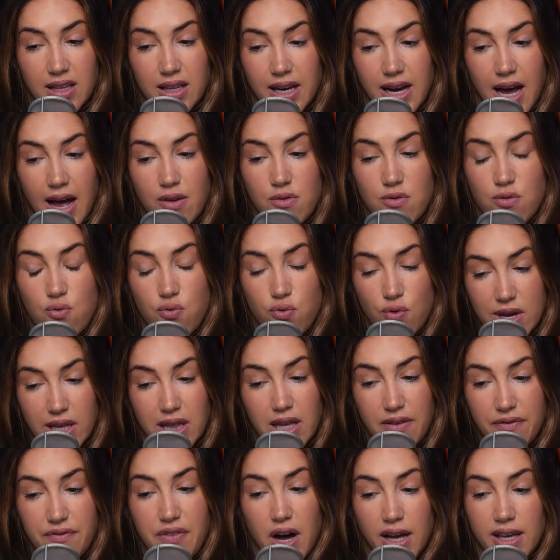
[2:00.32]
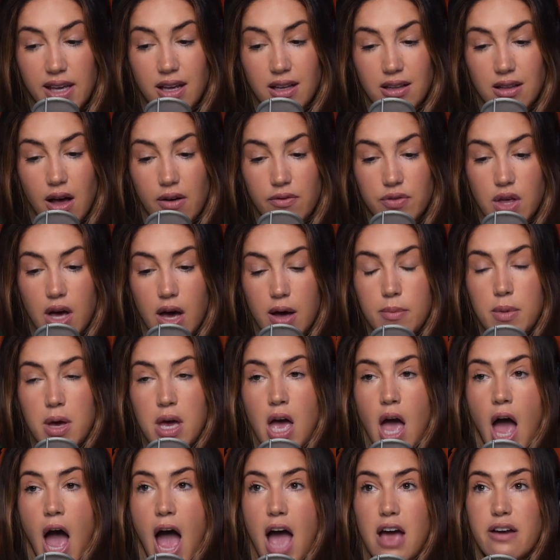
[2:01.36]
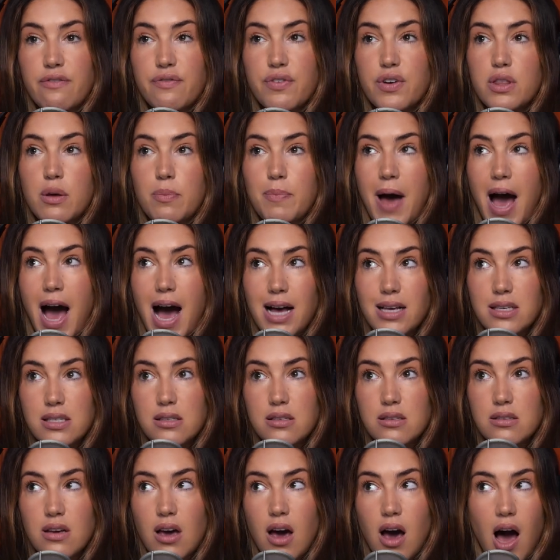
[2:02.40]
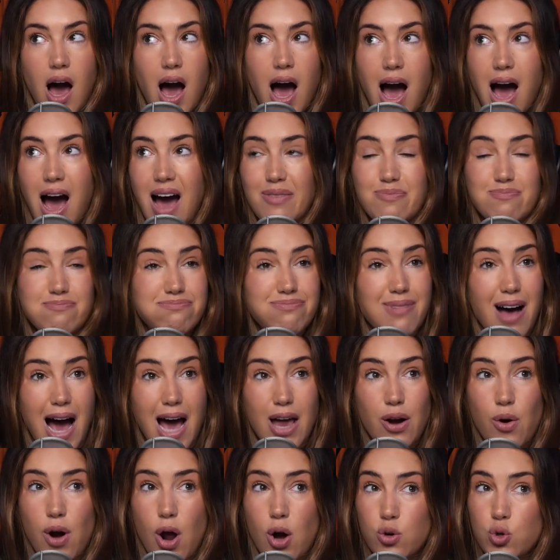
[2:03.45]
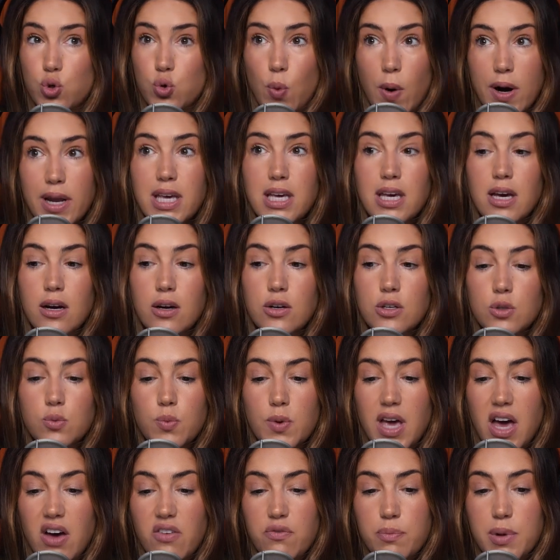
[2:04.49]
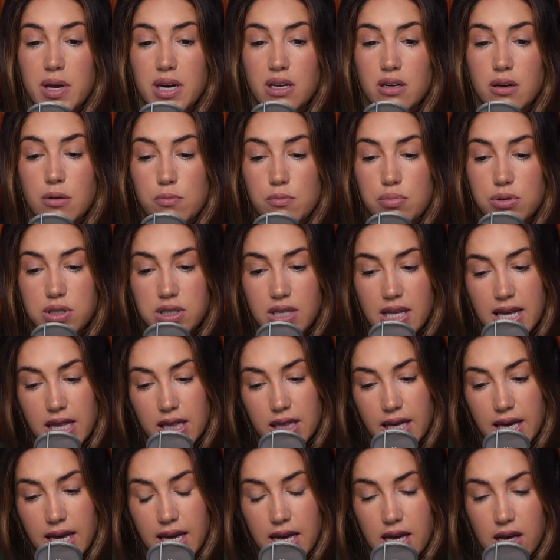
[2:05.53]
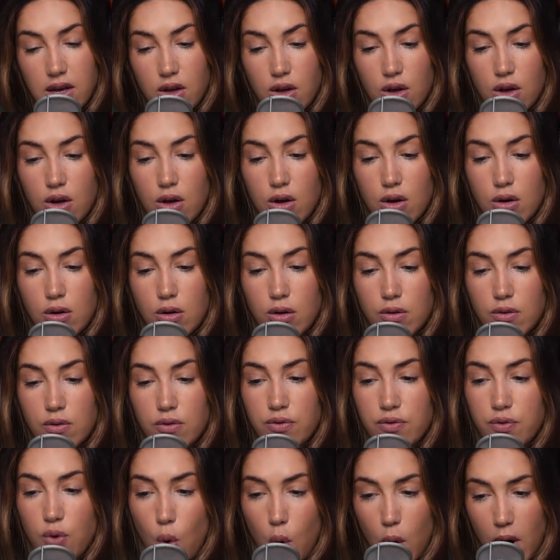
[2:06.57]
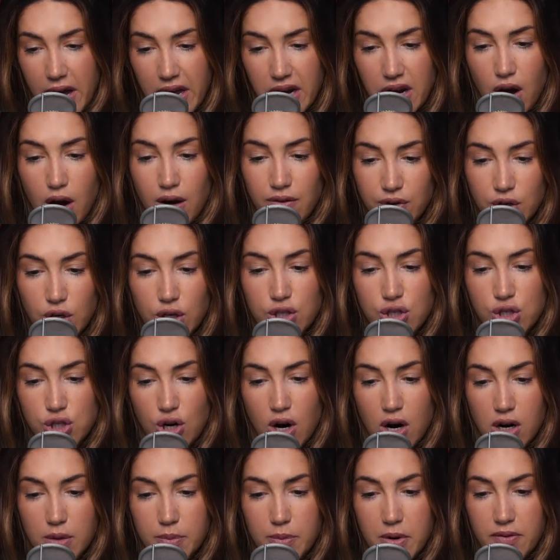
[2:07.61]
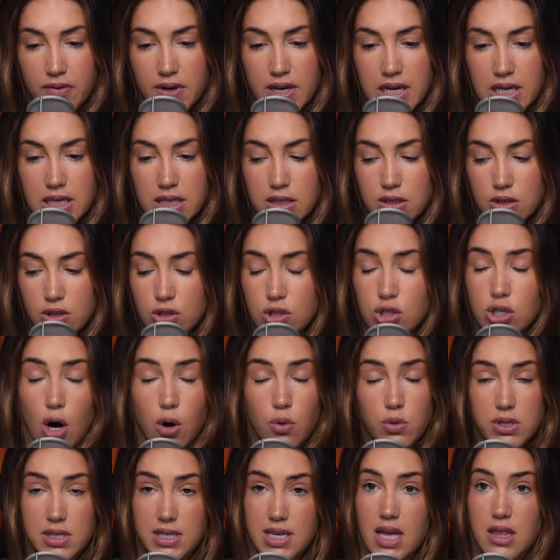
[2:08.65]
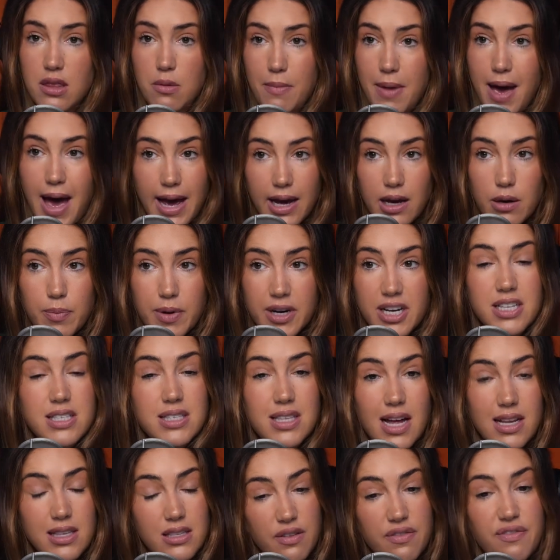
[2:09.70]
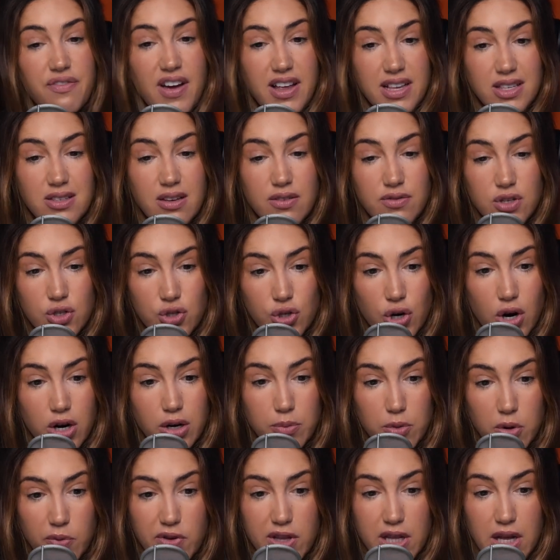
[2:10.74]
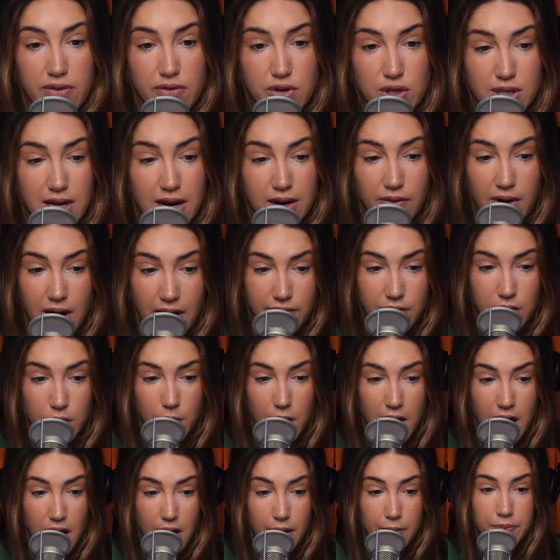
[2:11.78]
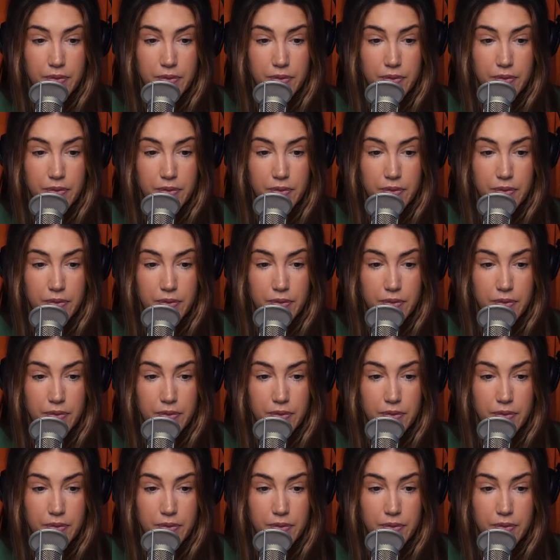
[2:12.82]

Like, I really fucking love them. And for the past 20 years, we have been completely void of good shark movies. Don't say The Meg, because that's offensive to shark movie lovers everywhere.